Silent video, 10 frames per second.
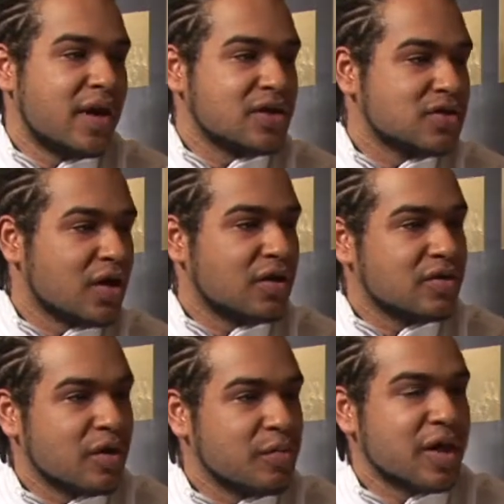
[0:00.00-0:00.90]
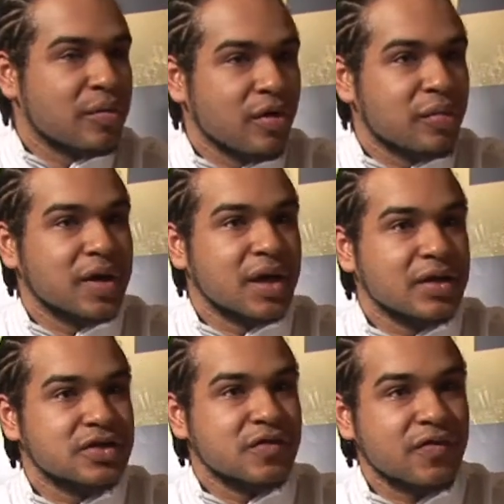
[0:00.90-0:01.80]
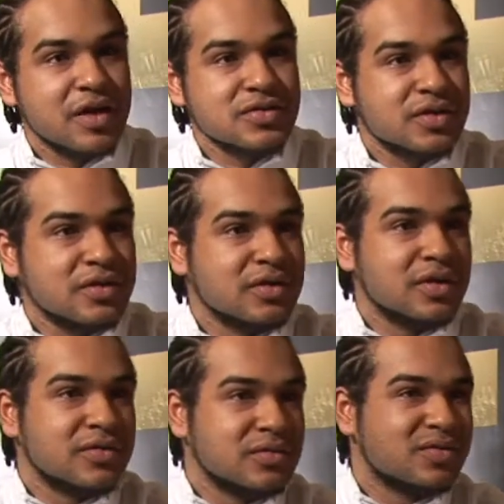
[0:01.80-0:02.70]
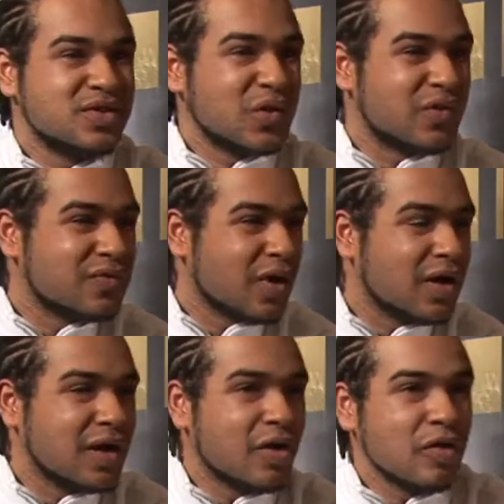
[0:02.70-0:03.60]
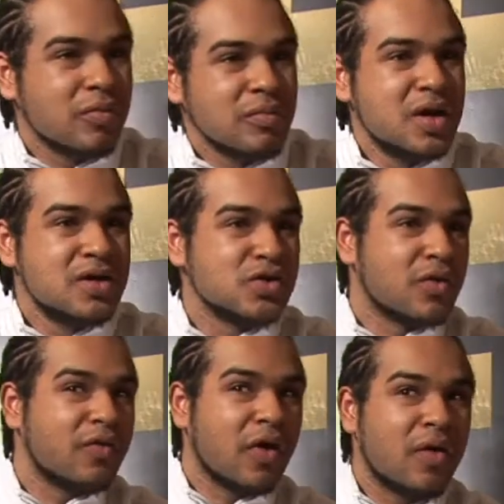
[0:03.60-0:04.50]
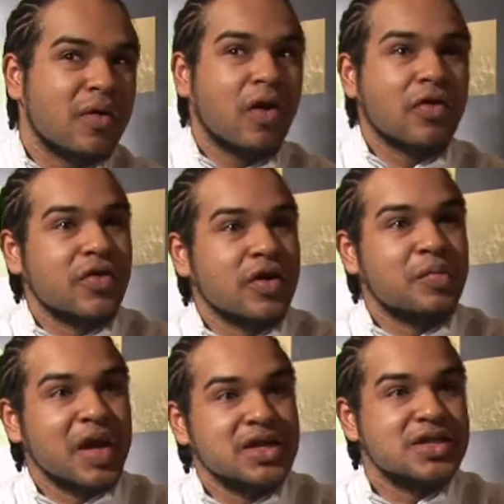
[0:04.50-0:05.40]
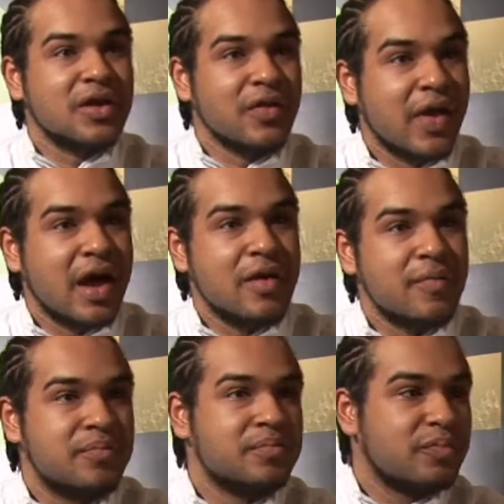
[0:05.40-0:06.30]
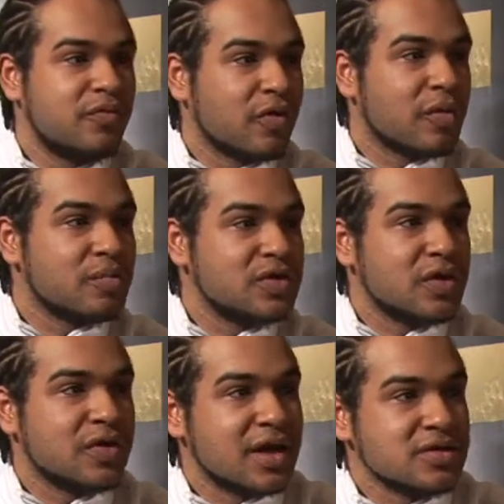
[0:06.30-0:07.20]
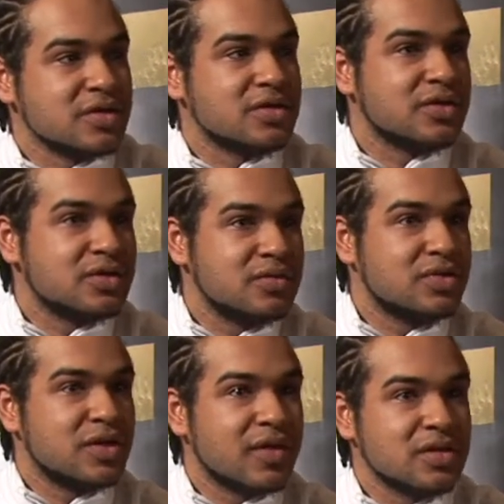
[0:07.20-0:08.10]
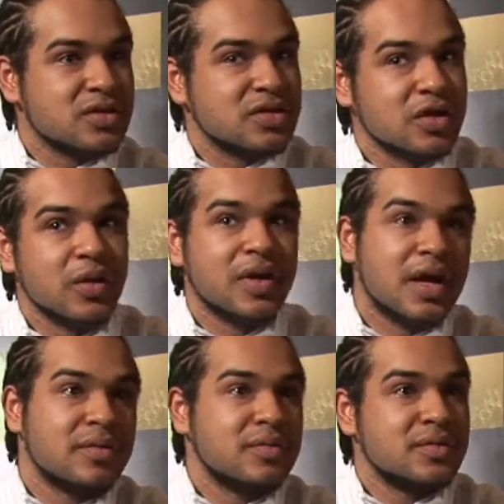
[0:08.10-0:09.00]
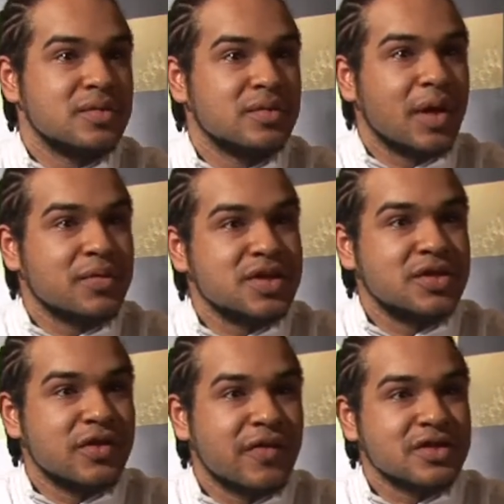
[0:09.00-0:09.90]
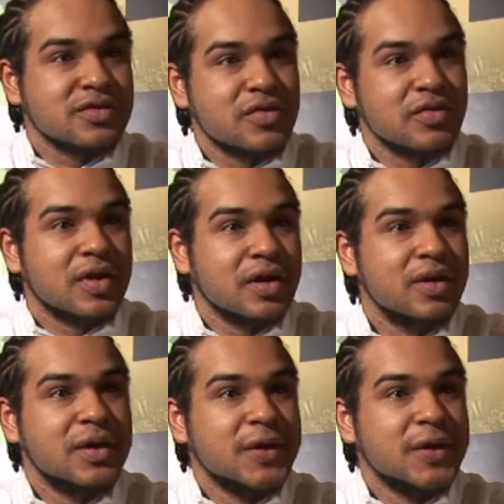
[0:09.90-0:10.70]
then I started competing properly in 2000 and sort of got a little sort of odd third place here and there from 2000 to 2002, and then that was it. 2003